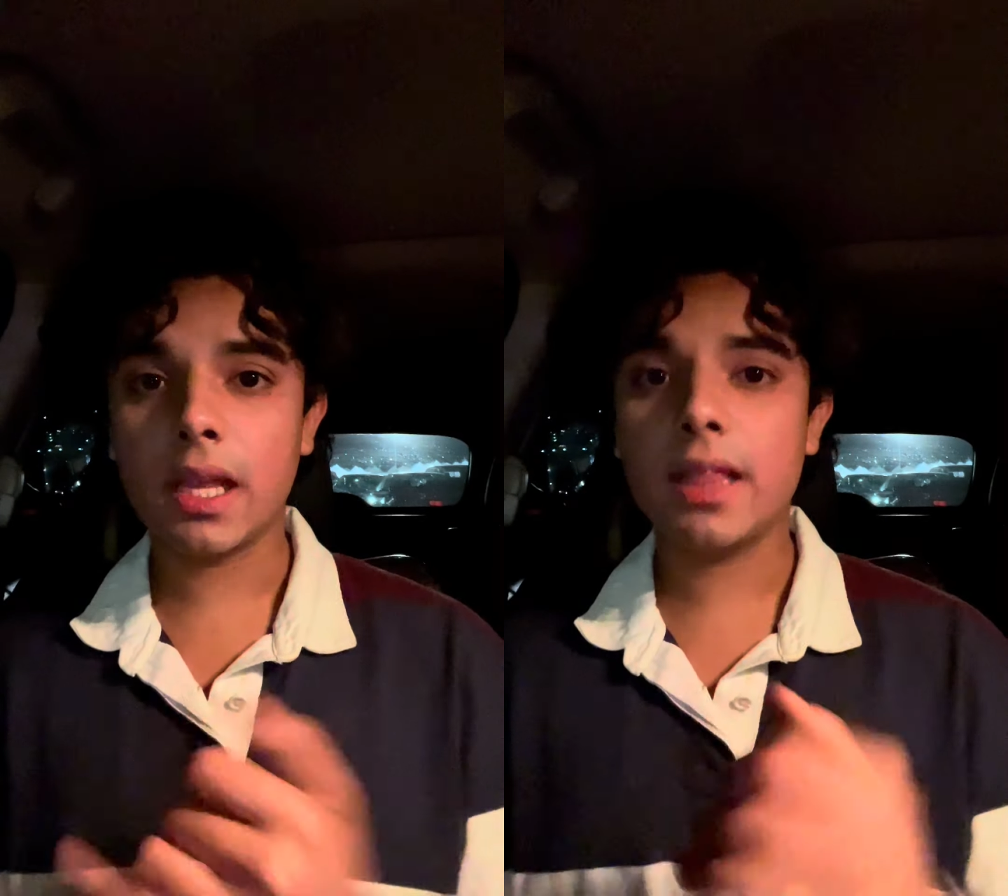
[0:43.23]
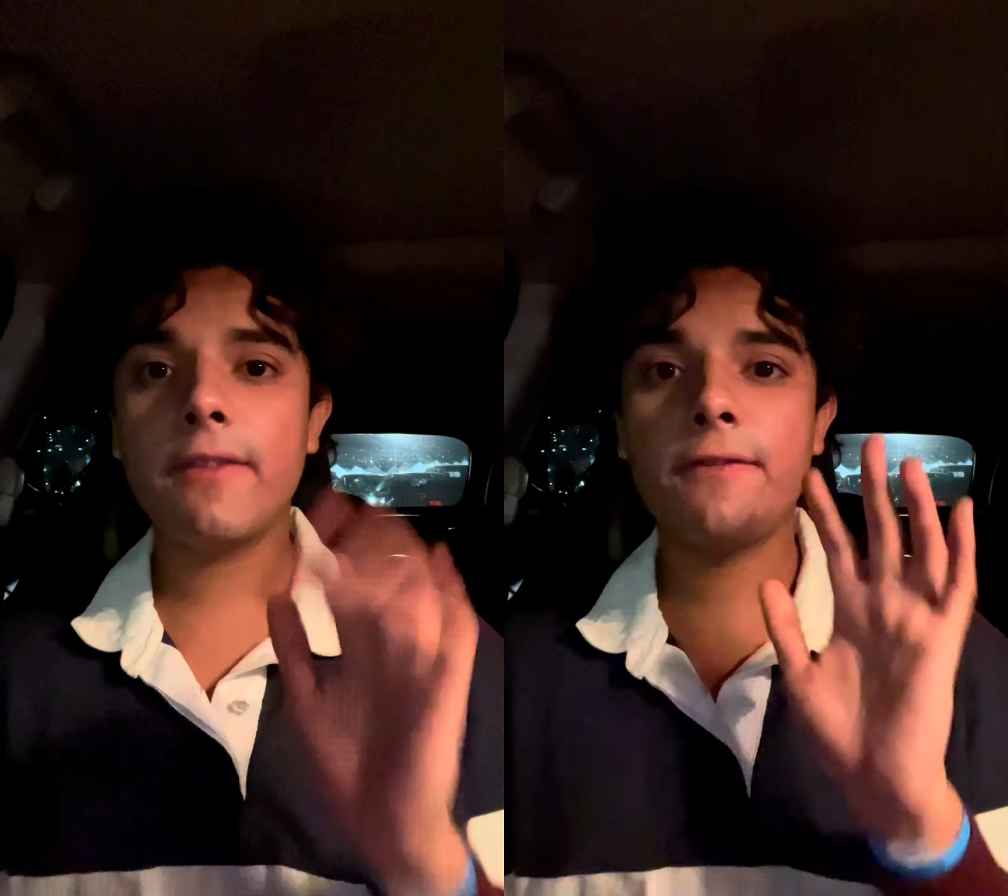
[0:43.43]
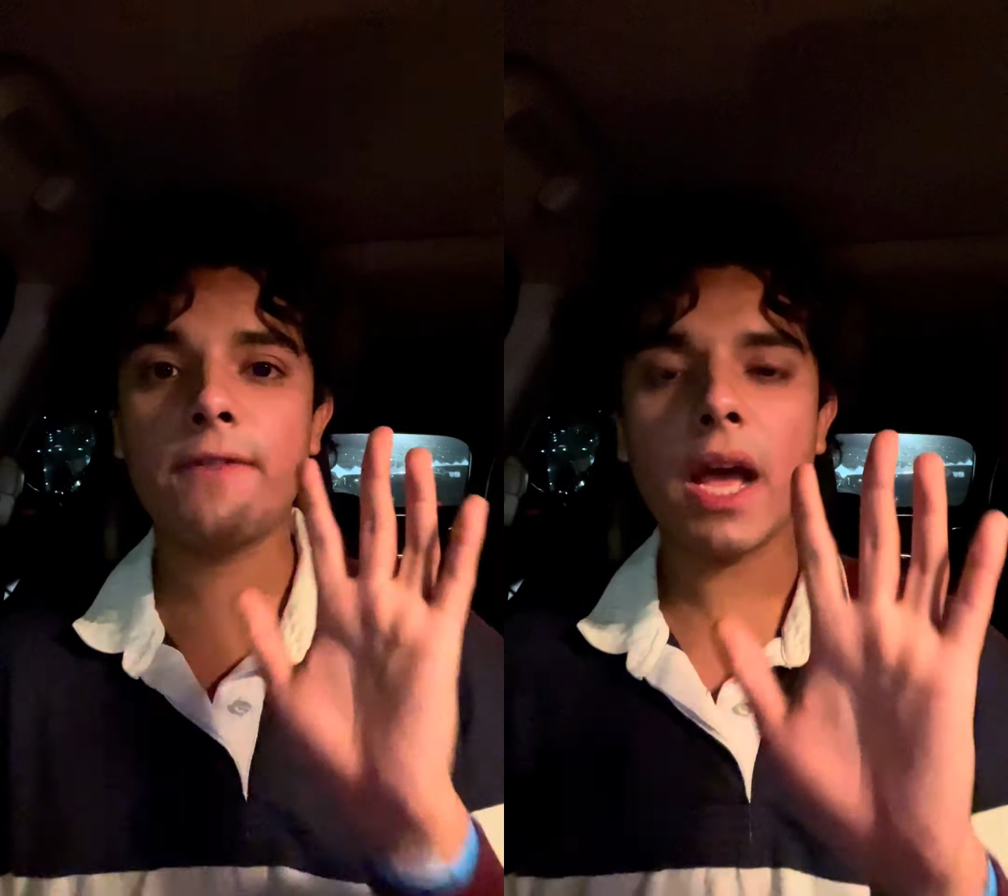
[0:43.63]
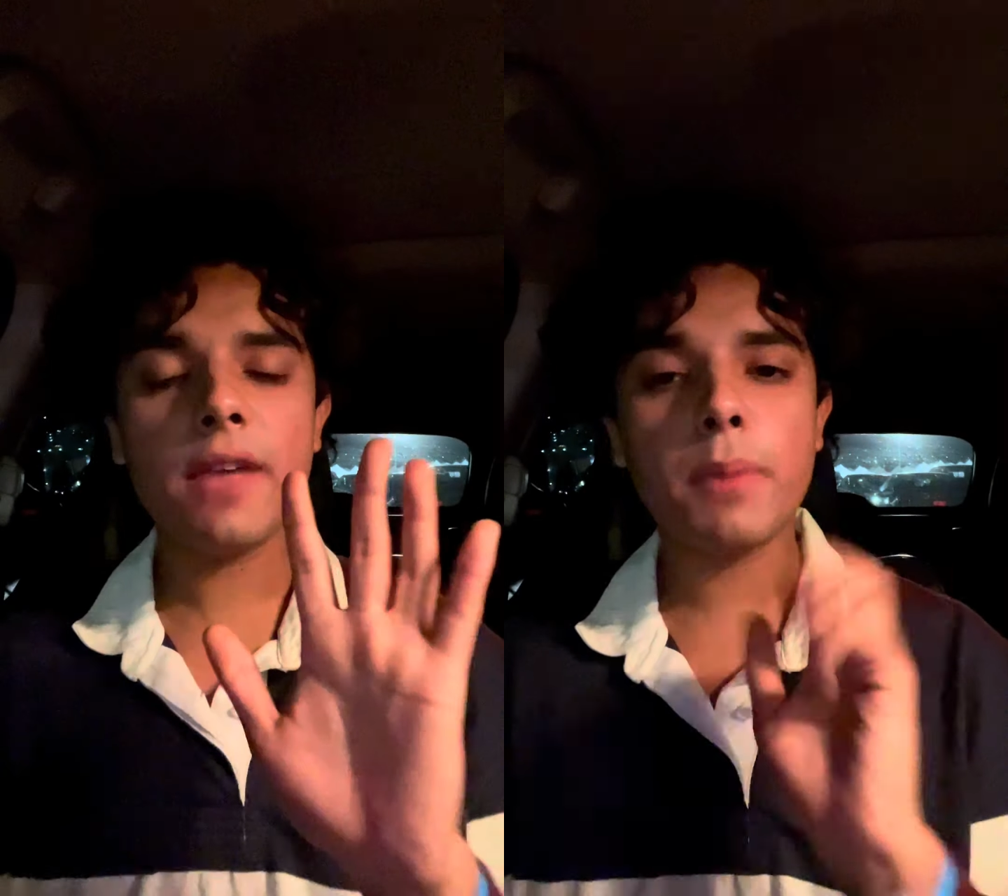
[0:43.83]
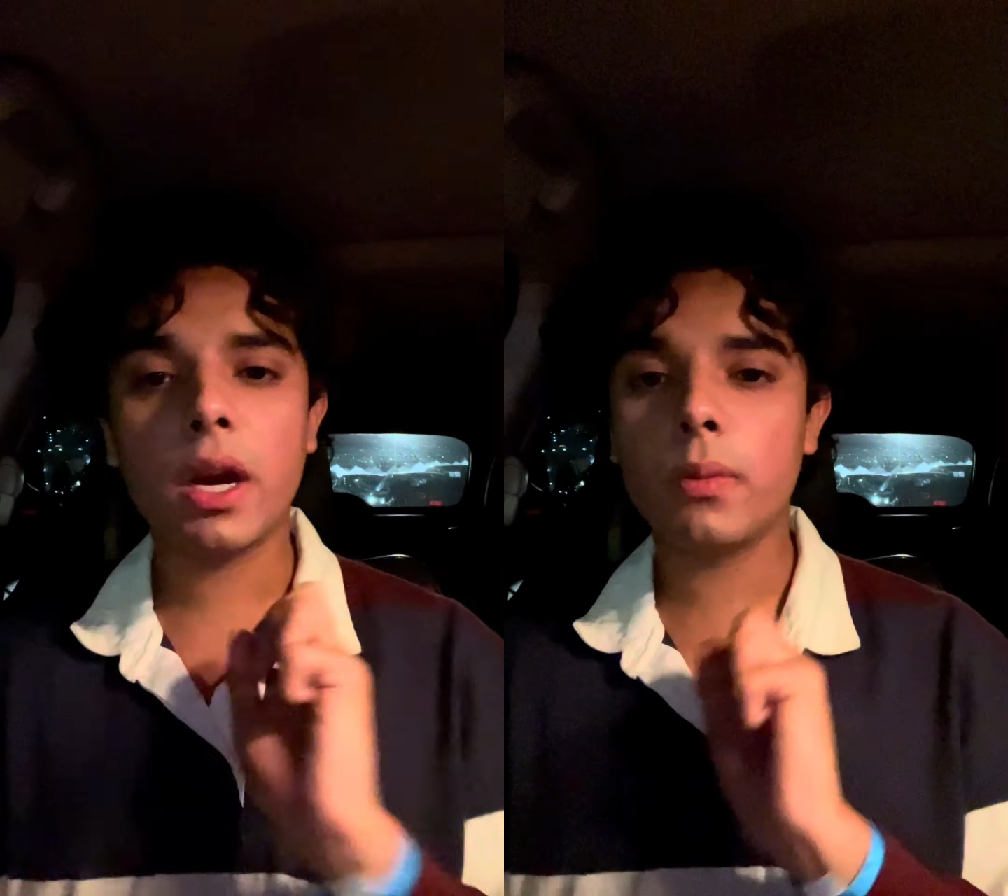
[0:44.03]
the 5
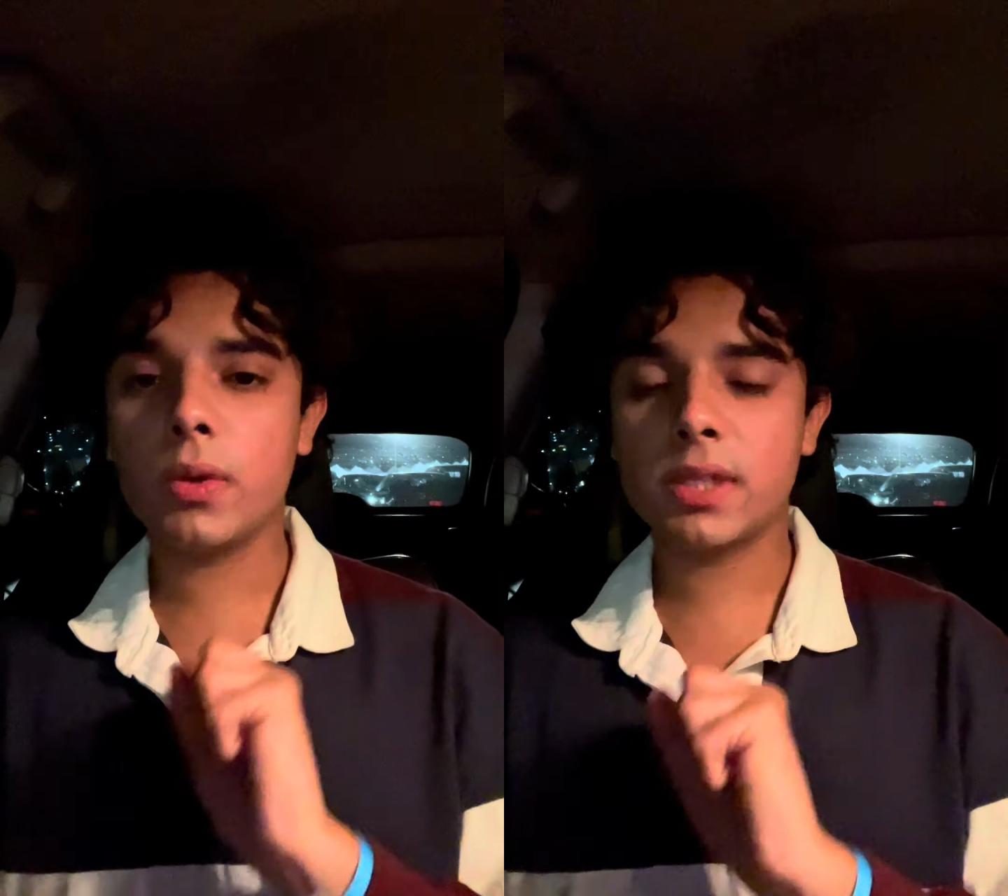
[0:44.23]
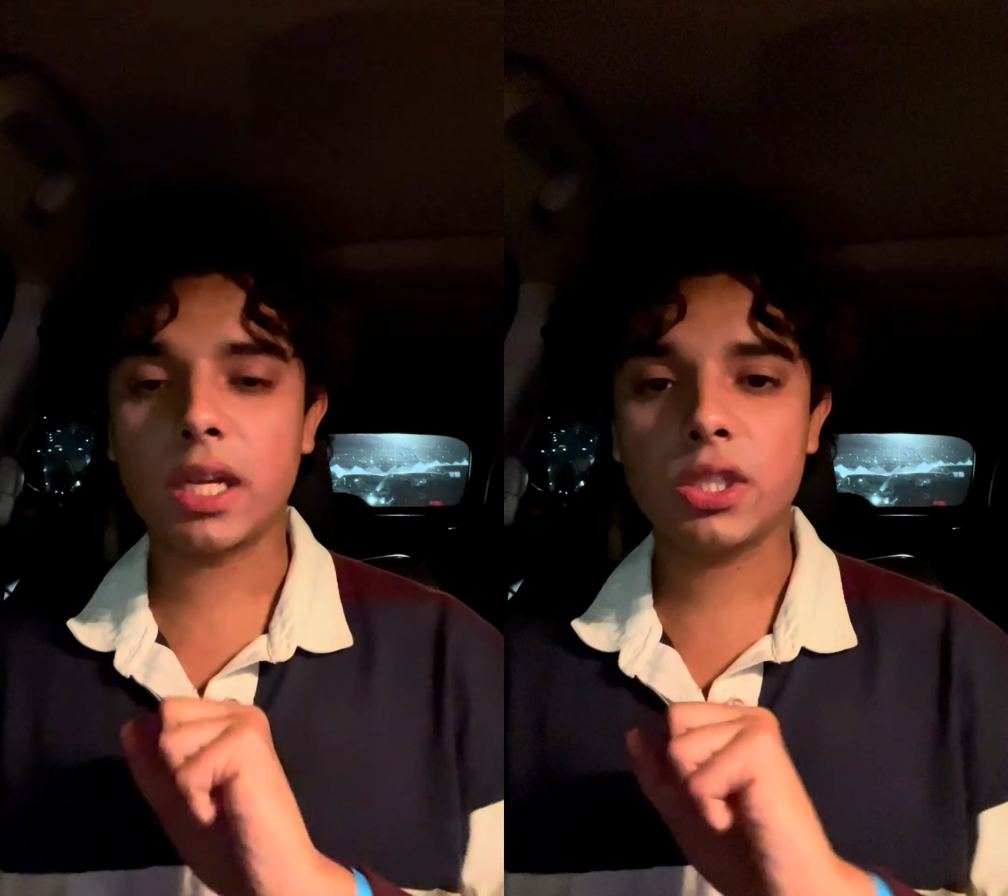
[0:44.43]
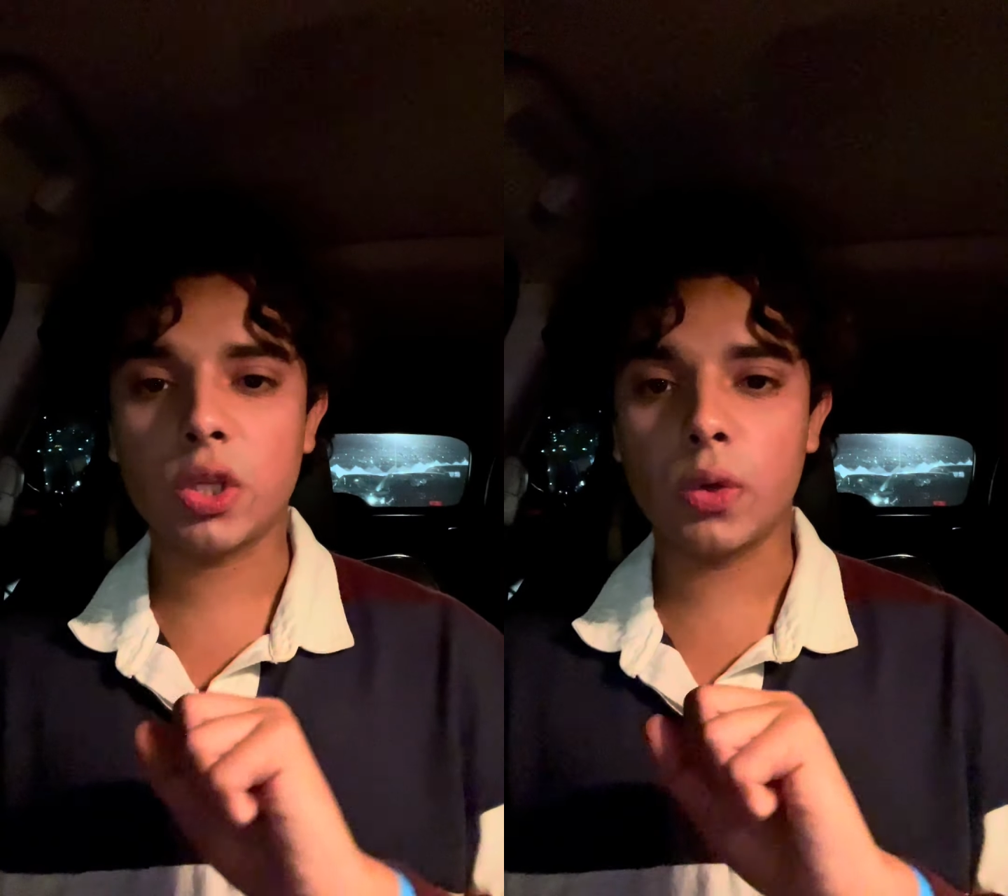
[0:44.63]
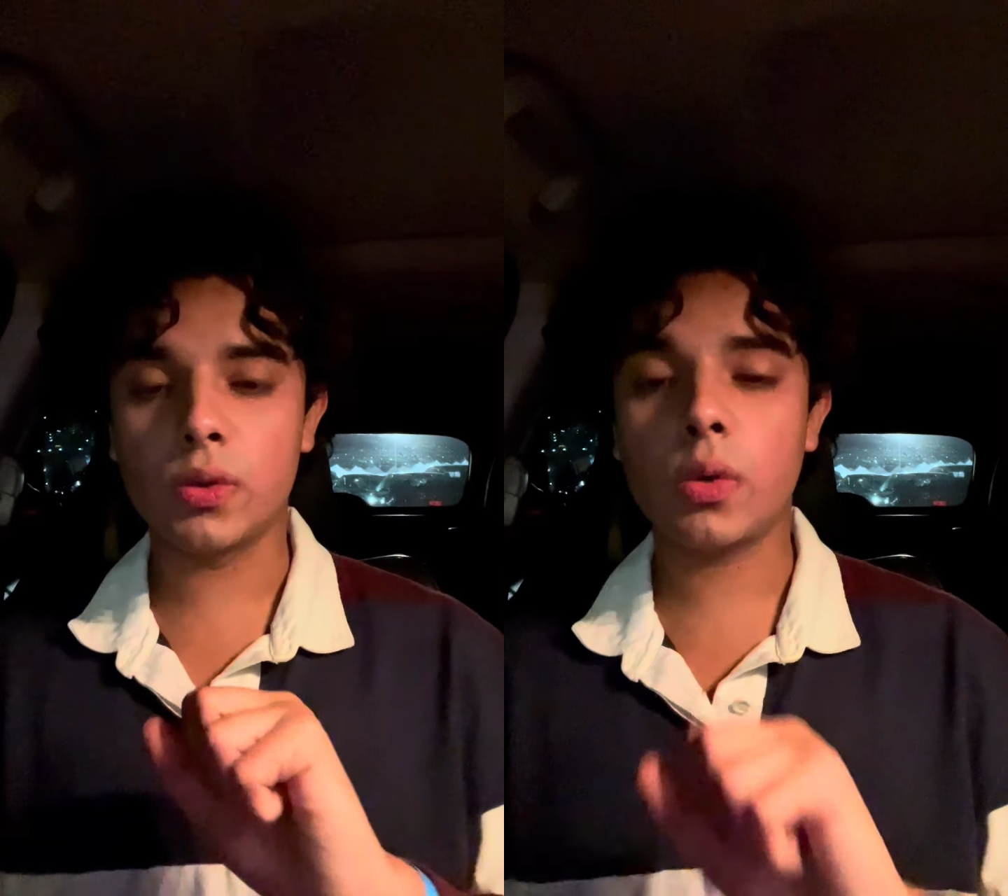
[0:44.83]
variables I chose